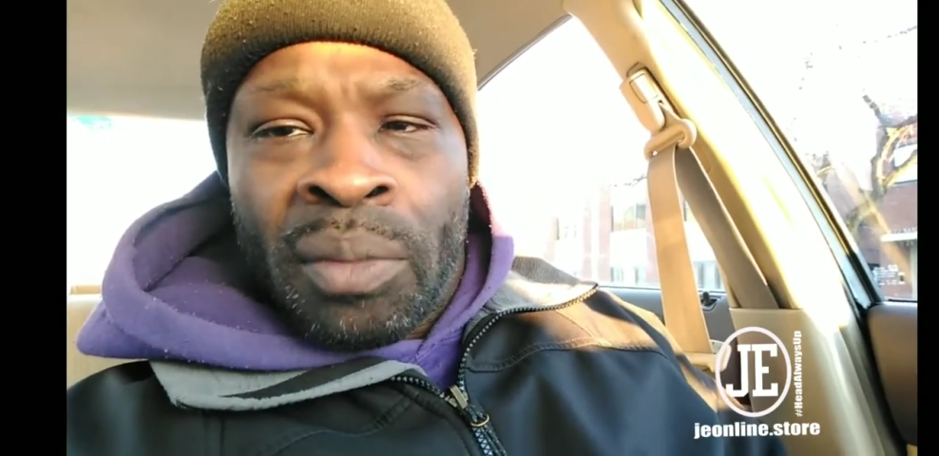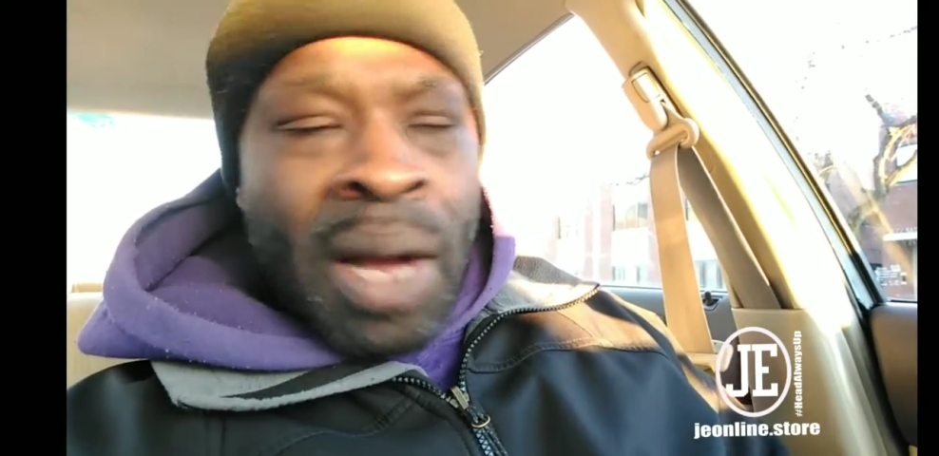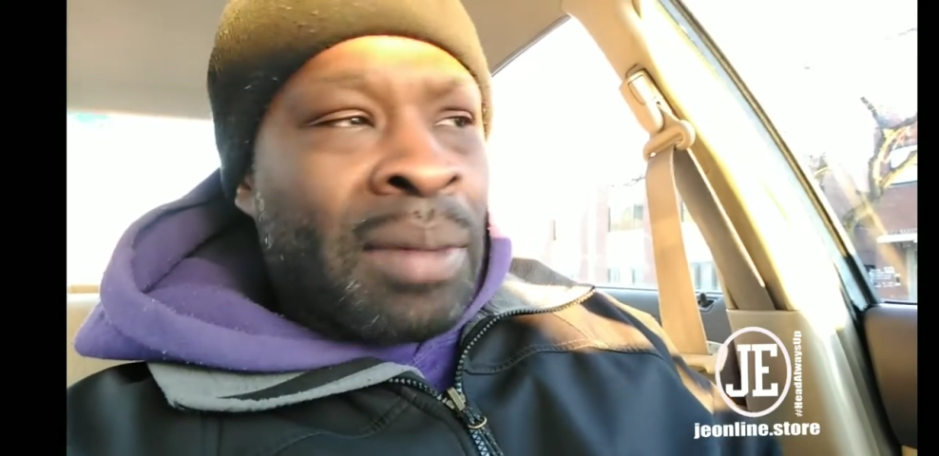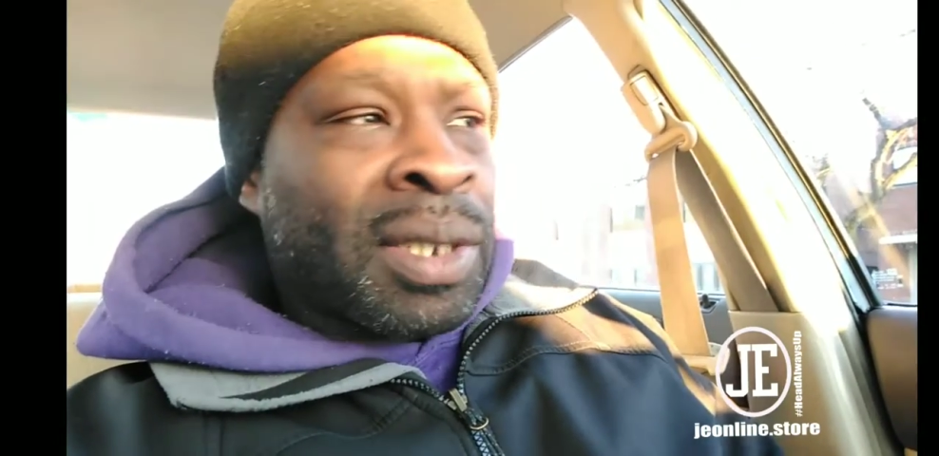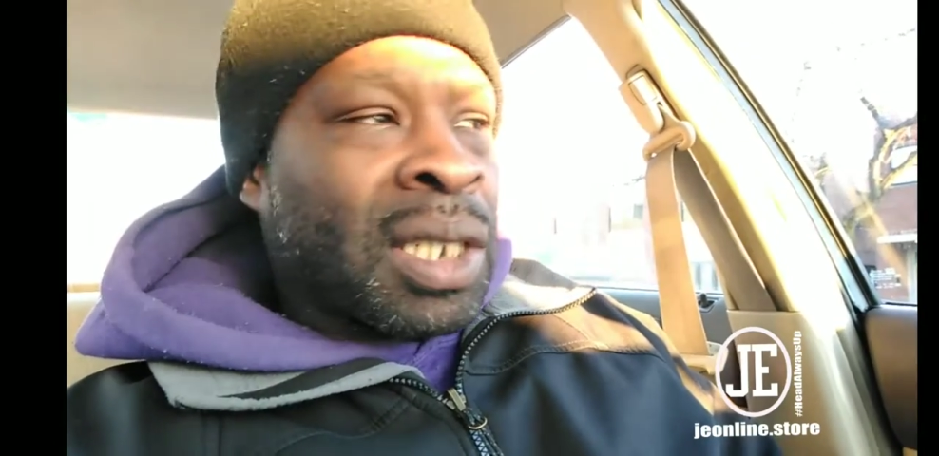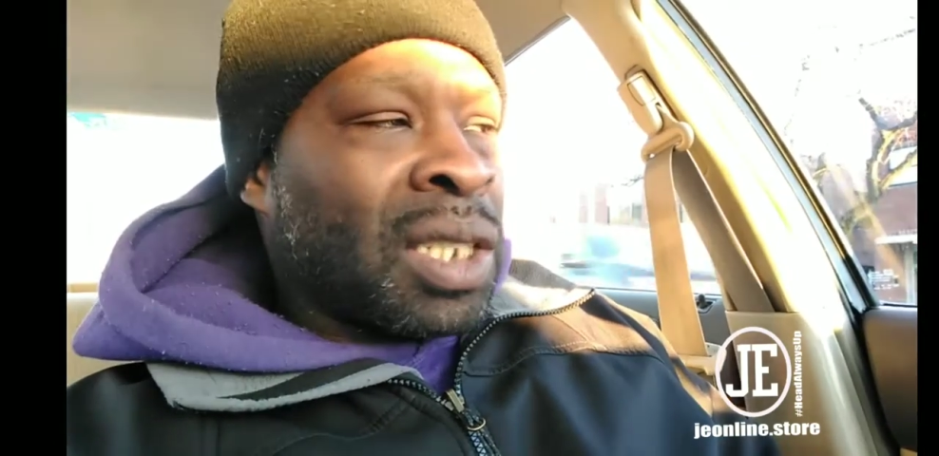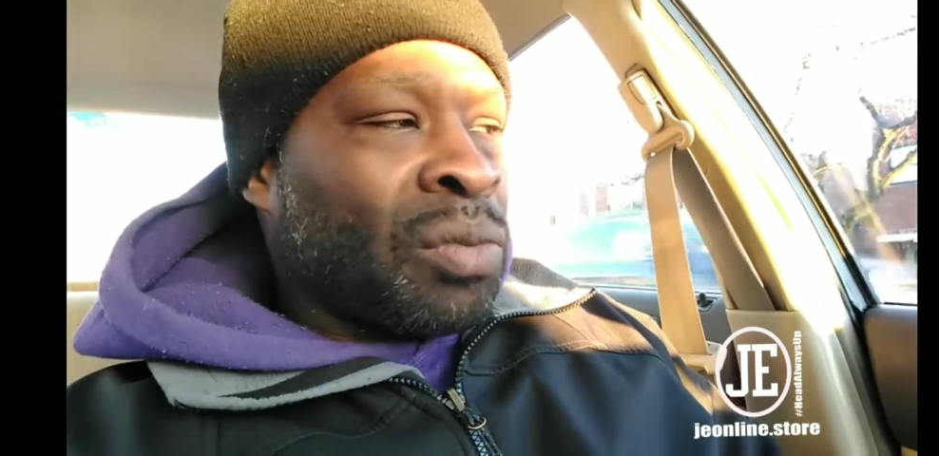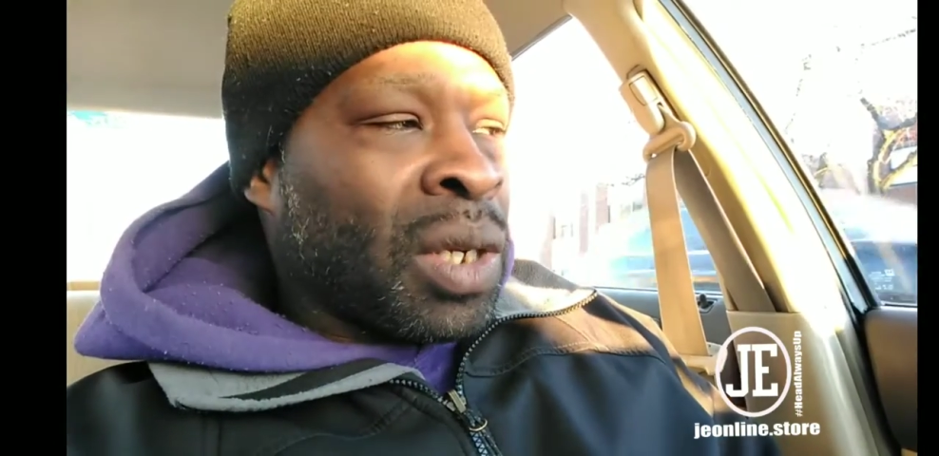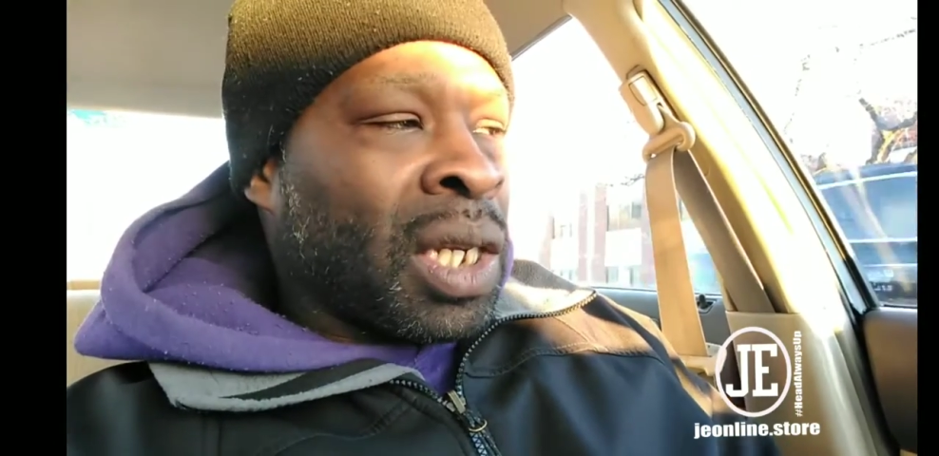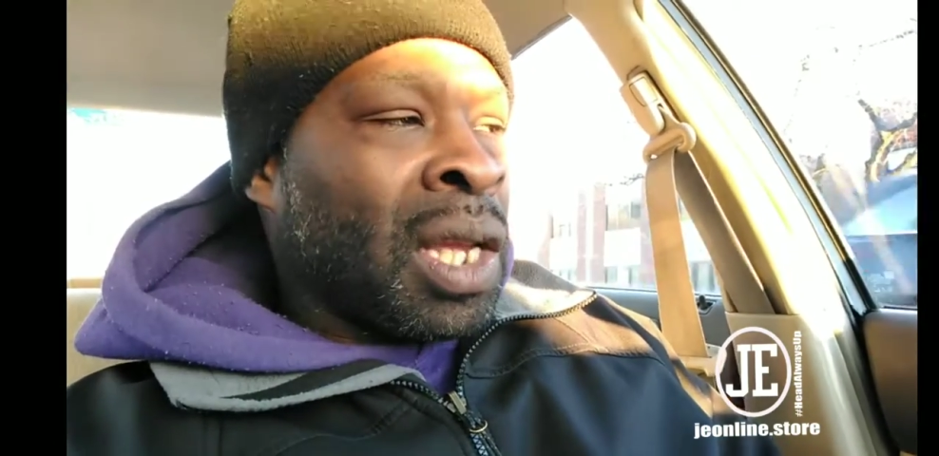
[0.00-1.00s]
The Bible says if
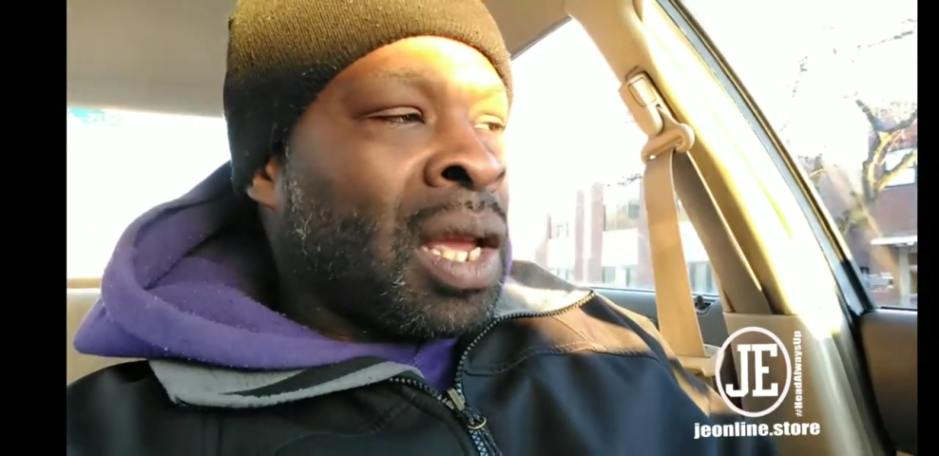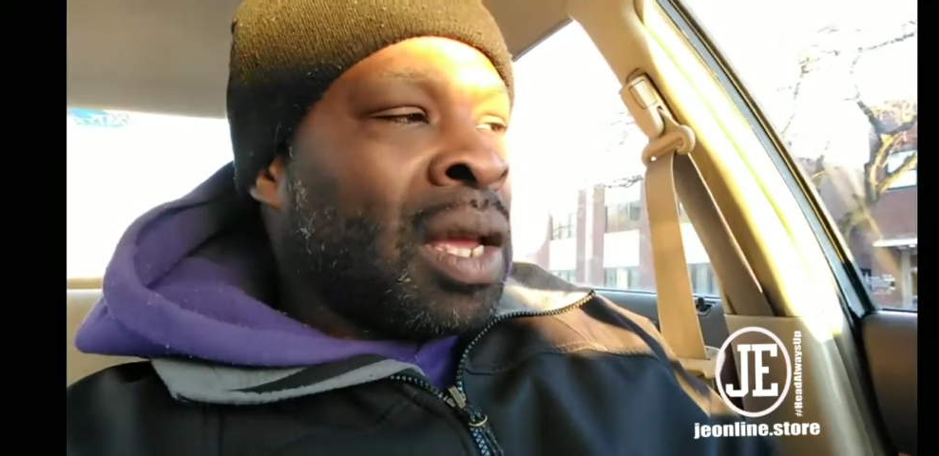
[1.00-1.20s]
we